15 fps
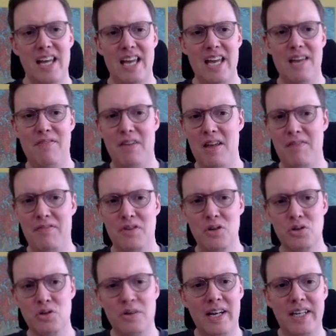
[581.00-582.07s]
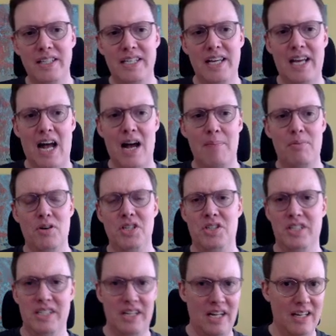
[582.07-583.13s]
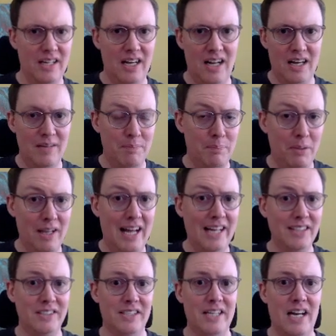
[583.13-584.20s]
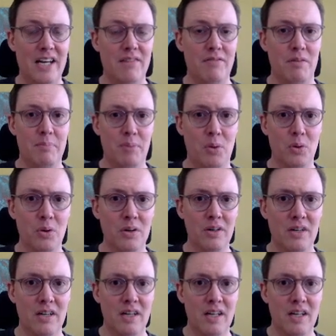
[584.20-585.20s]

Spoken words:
if you're trying to take operations on black side of the board